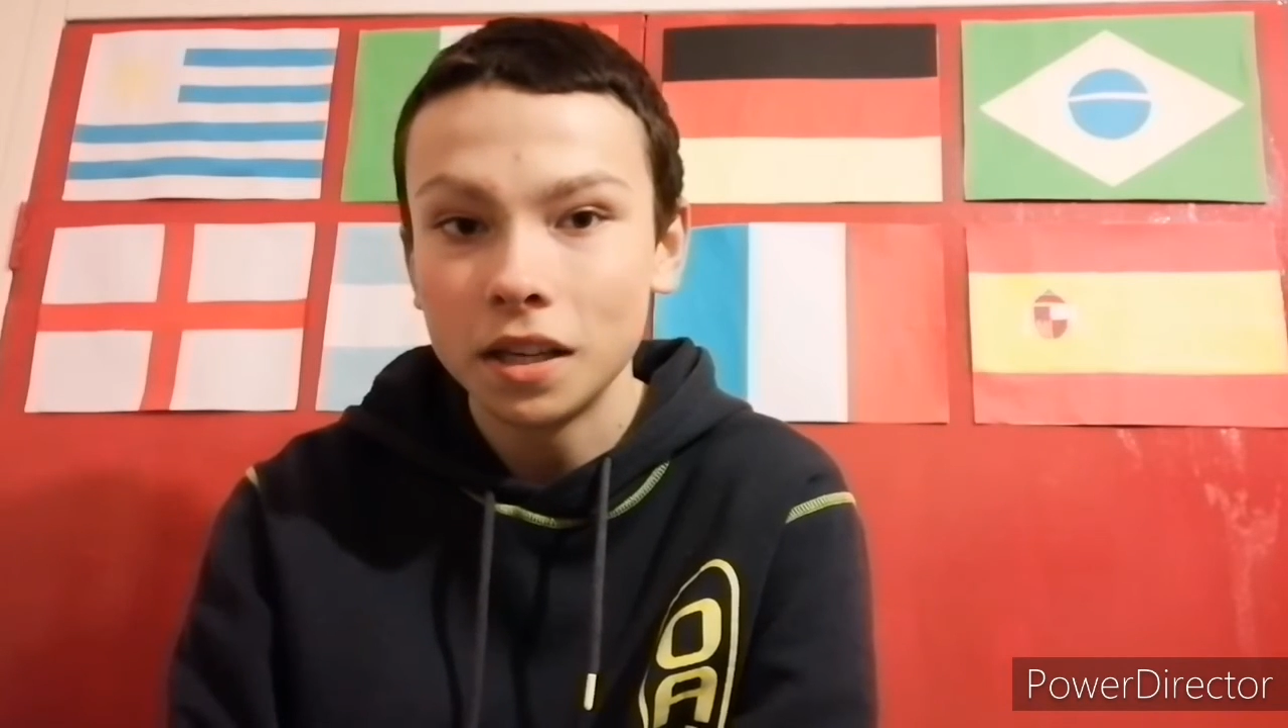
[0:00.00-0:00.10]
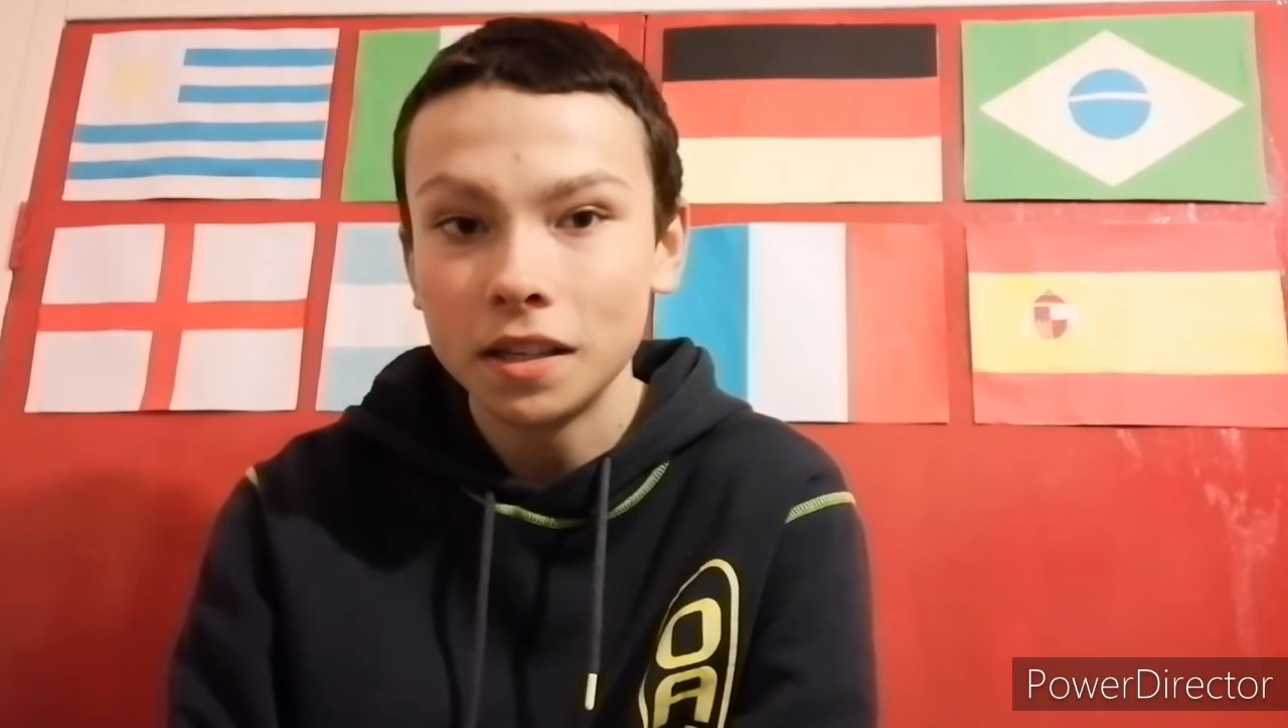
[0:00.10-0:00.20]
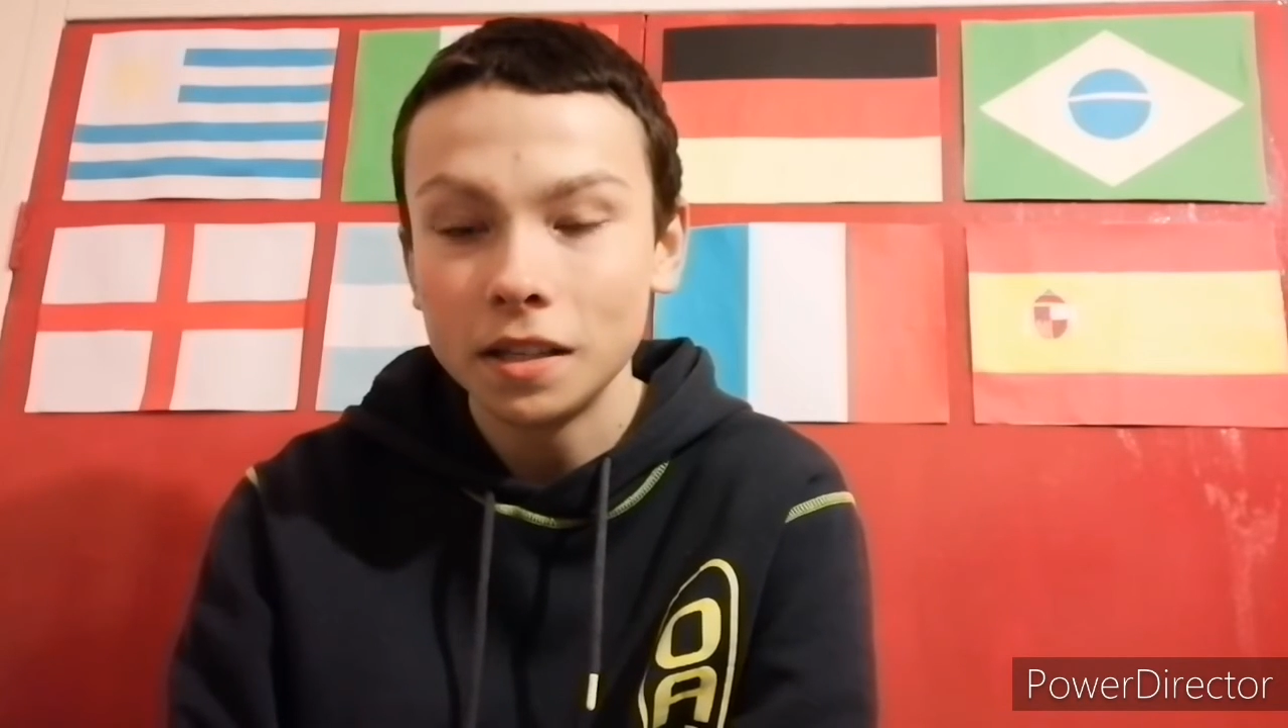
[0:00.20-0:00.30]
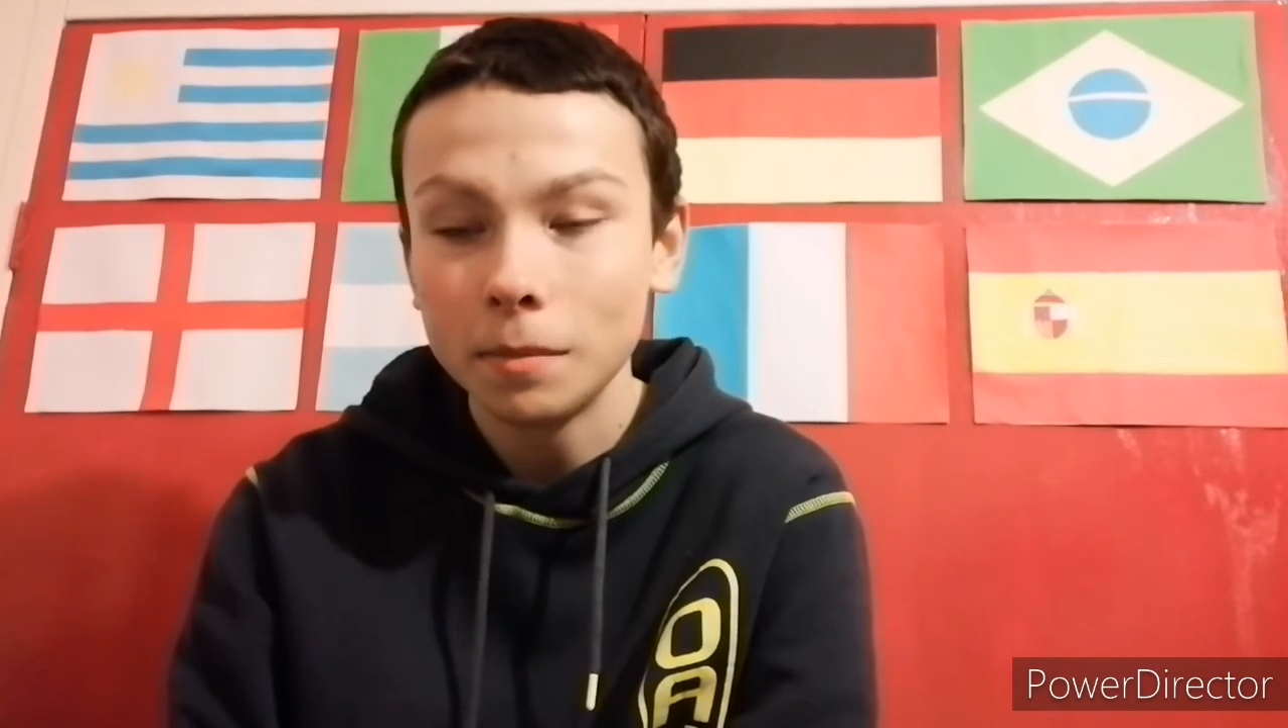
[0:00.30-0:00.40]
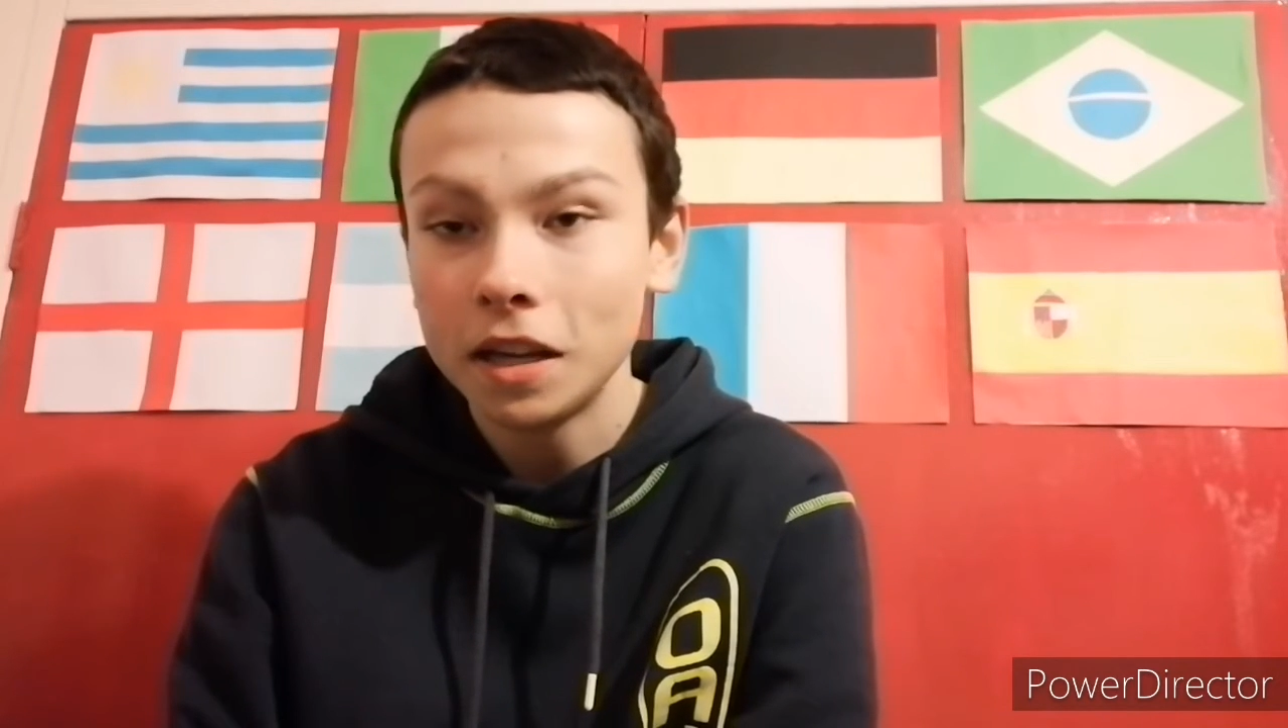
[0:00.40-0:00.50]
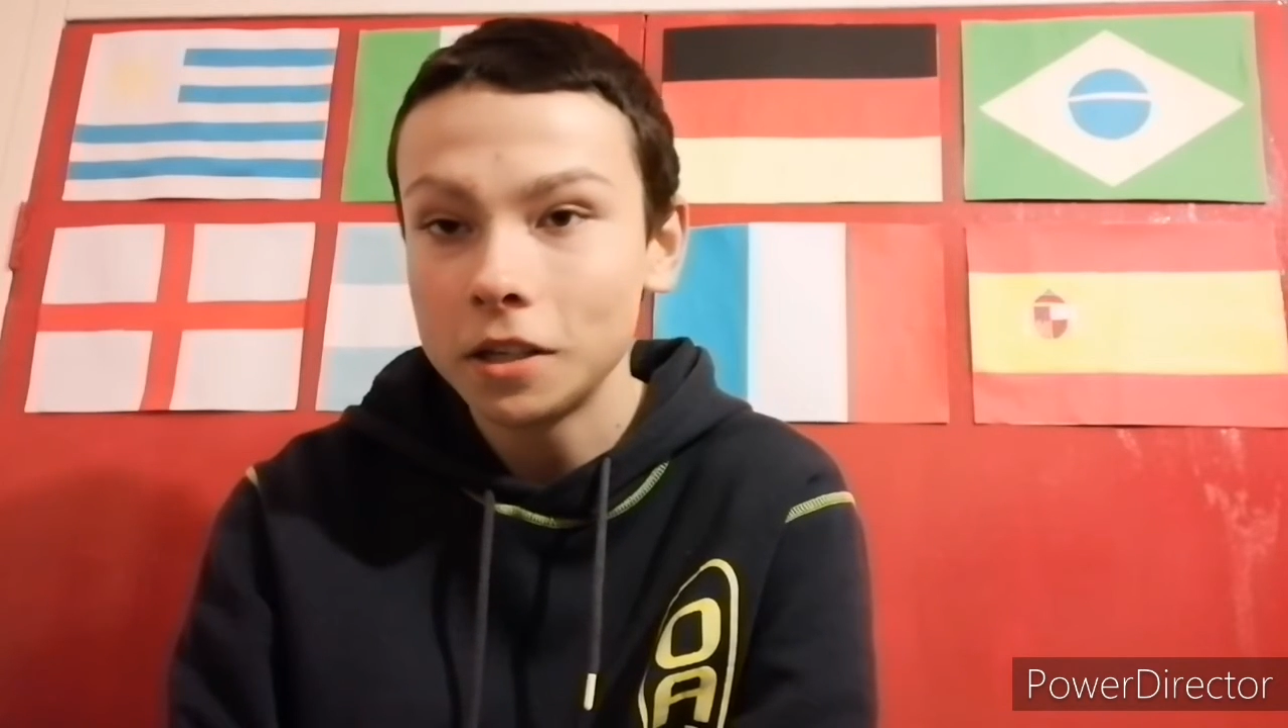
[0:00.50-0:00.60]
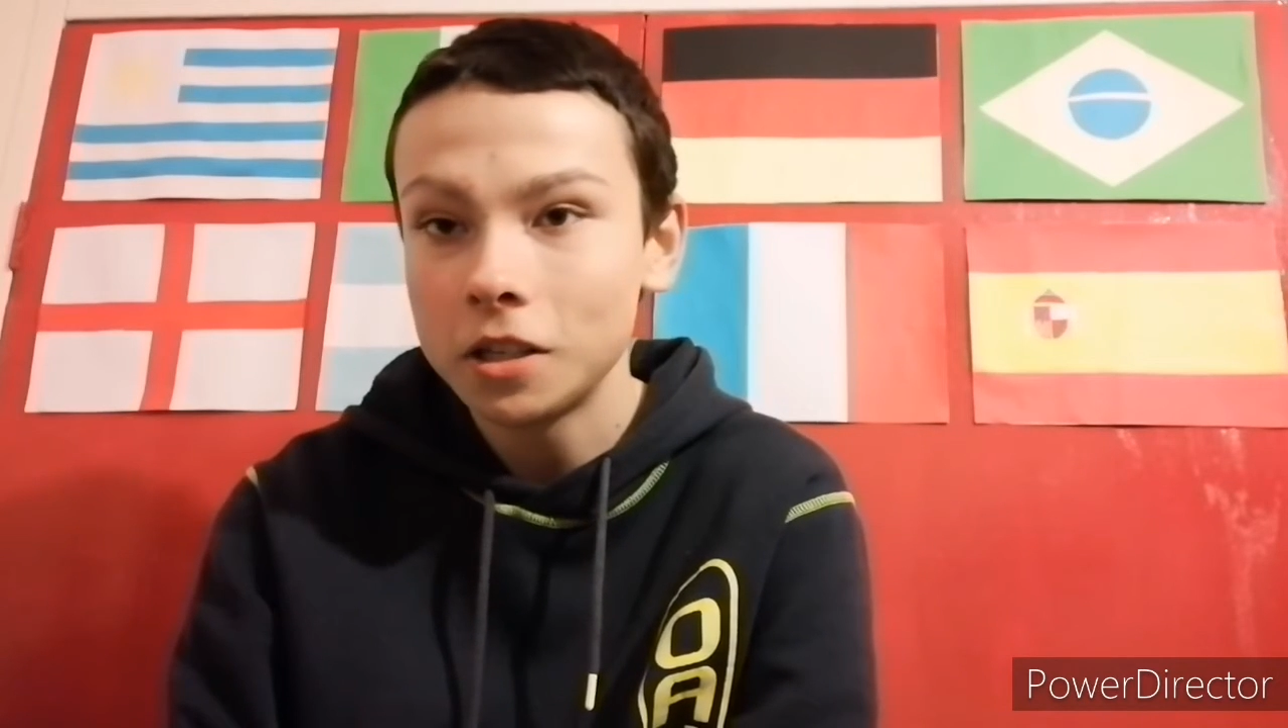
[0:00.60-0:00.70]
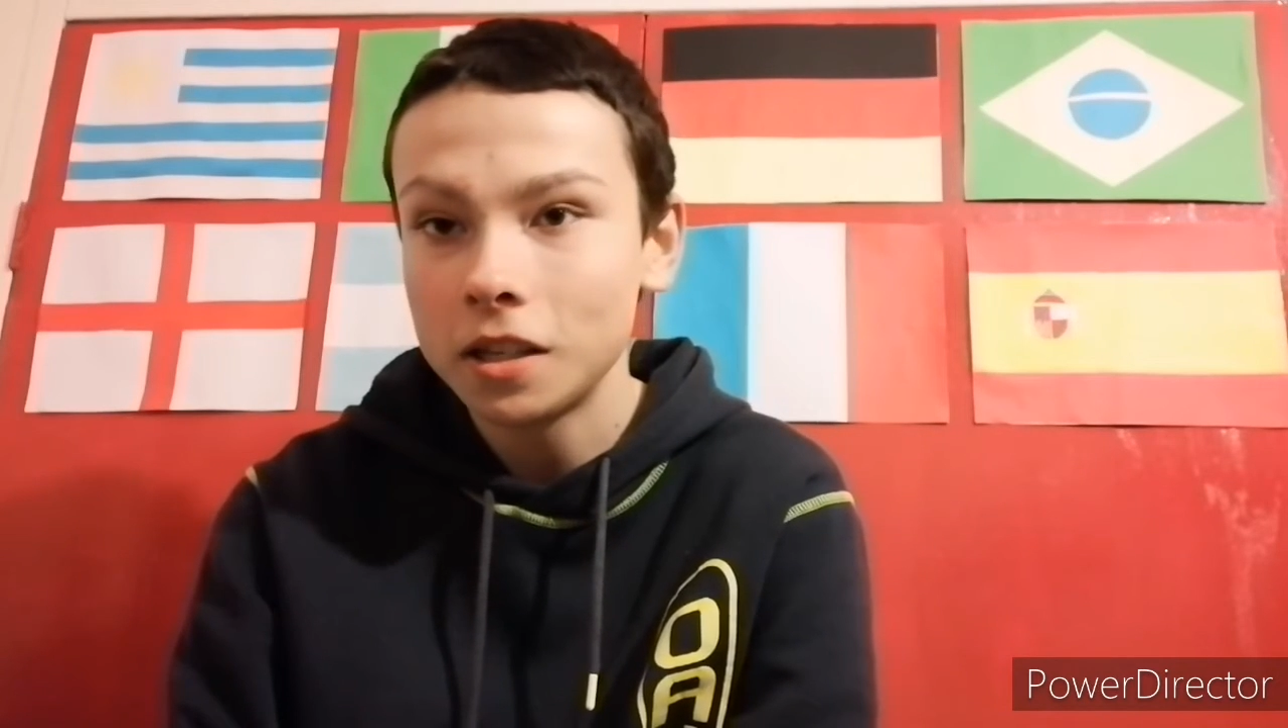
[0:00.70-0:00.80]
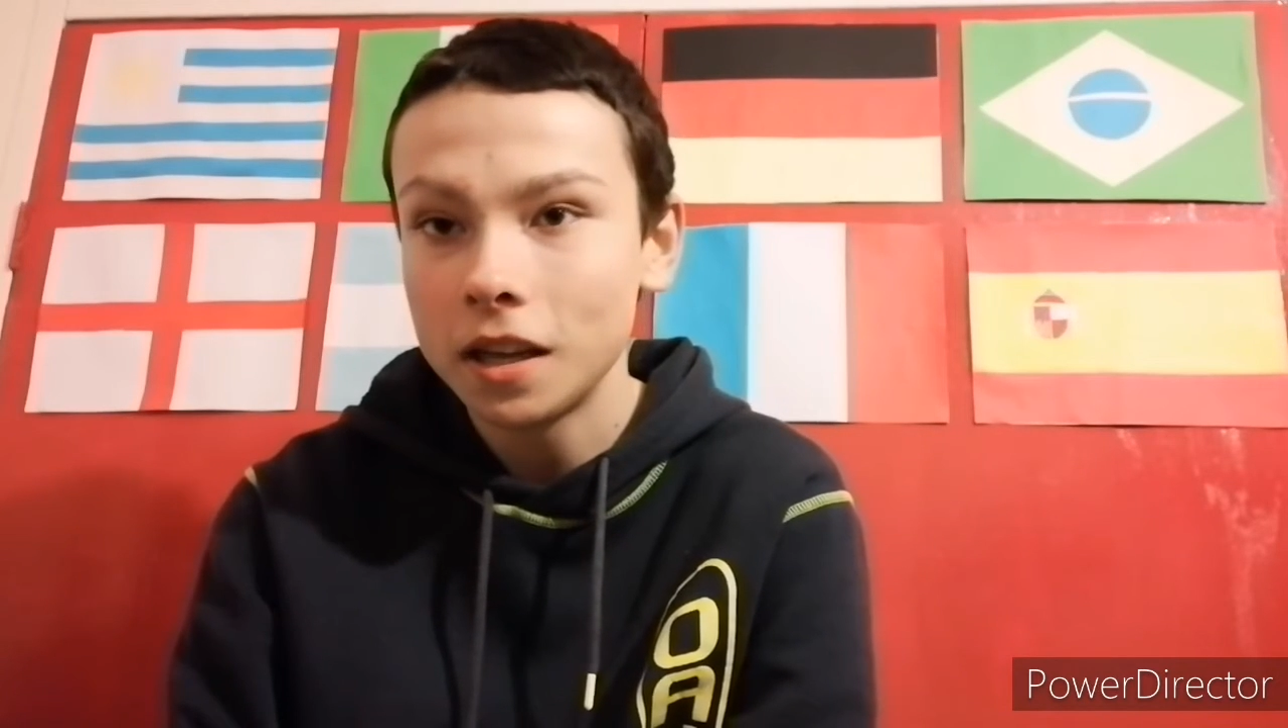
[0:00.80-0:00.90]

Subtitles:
and he managed